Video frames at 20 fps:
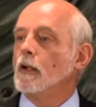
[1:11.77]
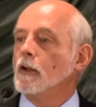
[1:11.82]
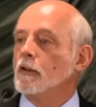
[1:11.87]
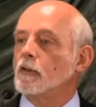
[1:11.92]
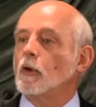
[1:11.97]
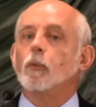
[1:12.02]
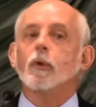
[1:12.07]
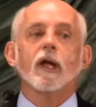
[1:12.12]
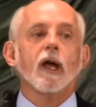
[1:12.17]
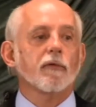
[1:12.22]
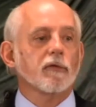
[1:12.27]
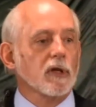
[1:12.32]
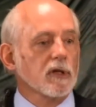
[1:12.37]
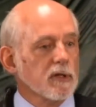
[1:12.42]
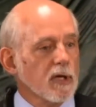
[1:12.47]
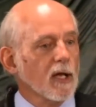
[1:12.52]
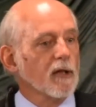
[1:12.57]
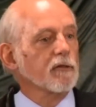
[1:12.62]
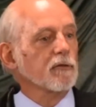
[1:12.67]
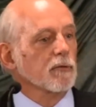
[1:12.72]
So we have to
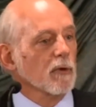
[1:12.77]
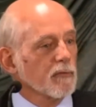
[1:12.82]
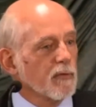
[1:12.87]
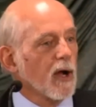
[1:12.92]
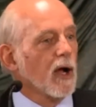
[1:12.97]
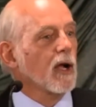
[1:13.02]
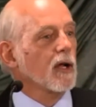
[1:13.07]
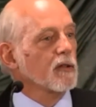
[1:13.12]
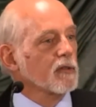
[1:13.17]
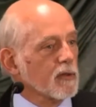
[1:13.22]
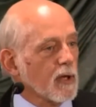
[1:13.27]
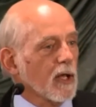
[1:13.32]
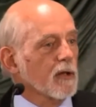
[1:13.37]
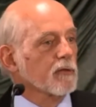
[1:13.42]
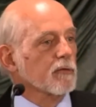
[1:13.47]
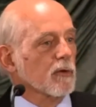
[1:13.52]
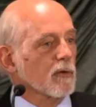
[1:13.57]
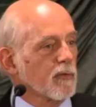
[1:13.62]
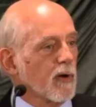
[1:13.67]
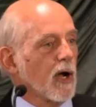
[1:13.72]
test, revise.
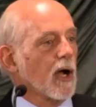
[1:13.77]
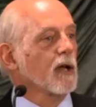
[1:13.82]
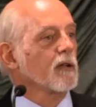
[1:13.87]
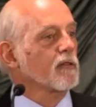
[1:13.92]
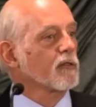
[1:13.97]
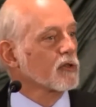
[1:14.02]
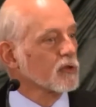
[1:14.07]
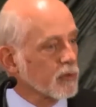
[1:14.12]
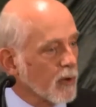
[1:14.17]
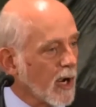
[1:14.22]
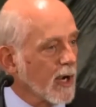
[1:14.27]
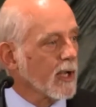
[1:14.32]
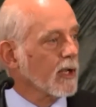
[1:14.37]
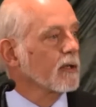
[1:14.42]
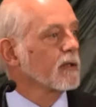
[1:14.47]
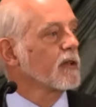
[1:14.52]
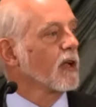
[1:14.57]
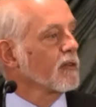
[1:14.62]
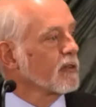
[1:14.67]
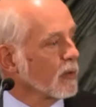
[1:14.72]
Try
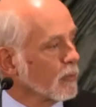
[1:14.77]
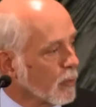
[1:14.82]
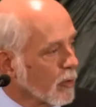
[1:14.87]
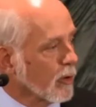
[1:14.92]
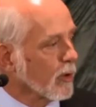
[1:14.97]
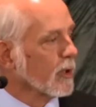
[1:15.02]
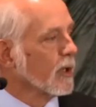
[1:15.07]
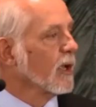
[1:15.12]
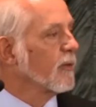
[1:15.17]
it. Does it work?